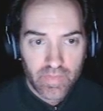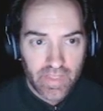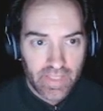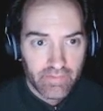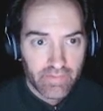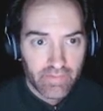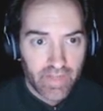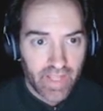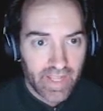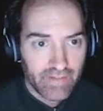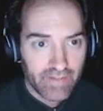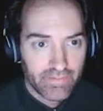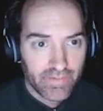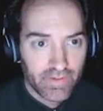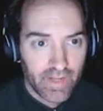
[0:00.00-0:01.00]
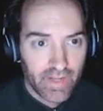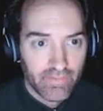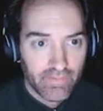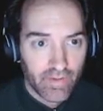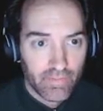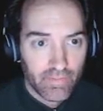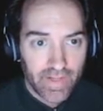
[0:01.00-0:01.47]
even after I've
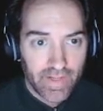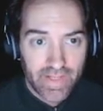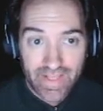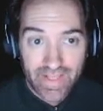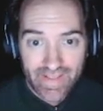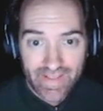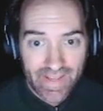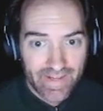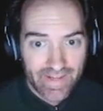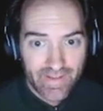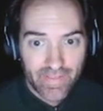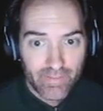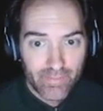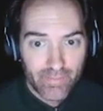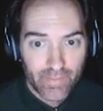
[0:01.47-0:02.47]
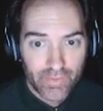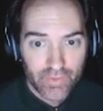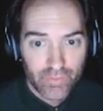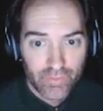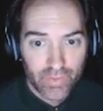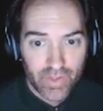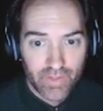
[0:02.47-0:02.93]
already attacked them, which
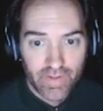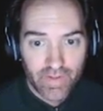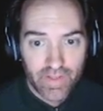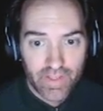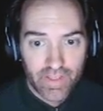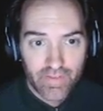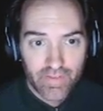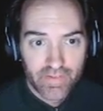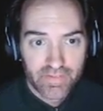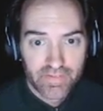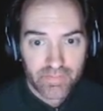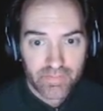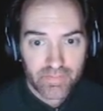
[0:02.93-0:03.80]
is pretty ridiculous.